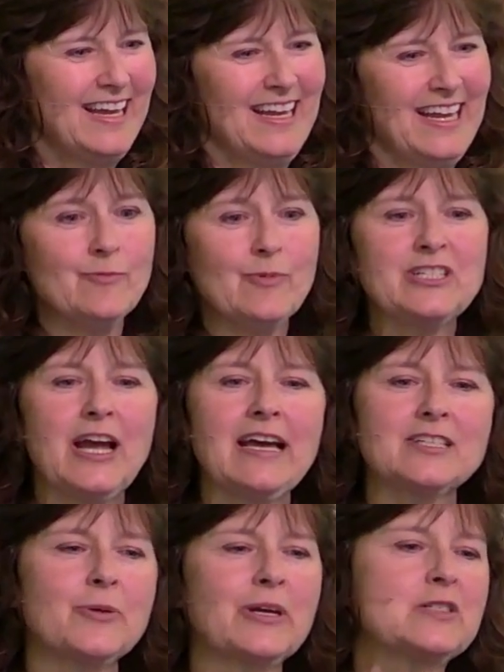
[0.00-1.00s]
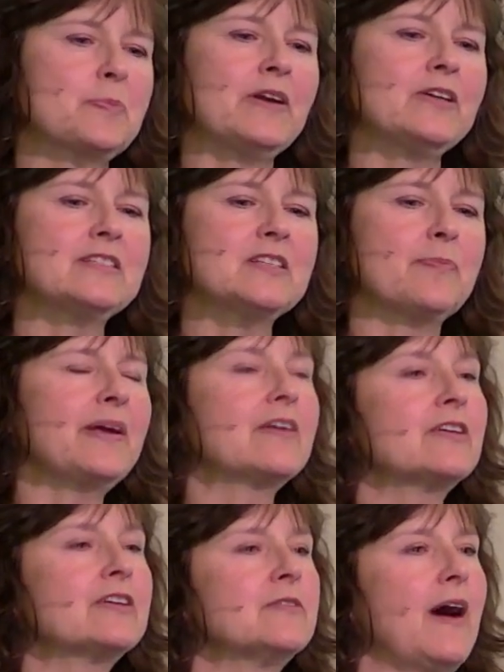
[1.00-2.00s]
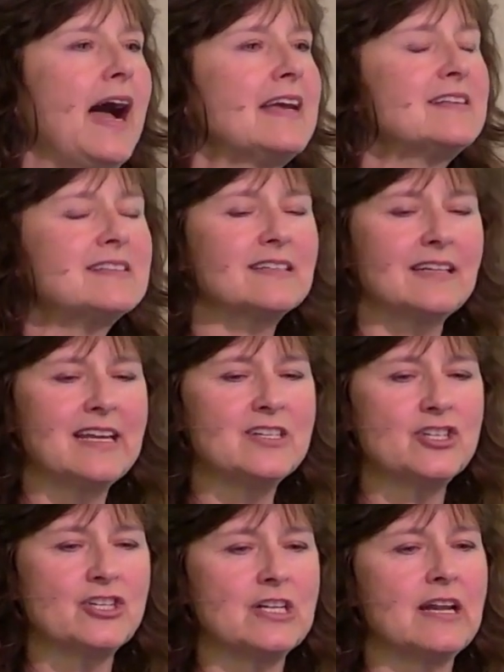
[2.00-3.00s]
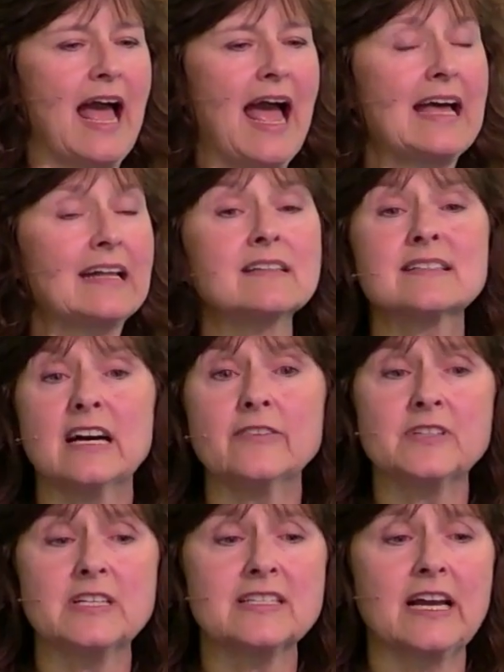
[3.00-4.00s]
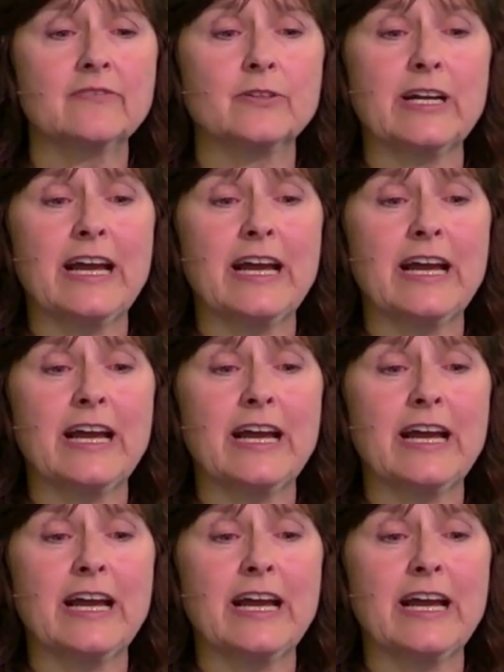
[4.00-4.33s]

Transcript: in which I had to experience a period of isolation and self-discovery.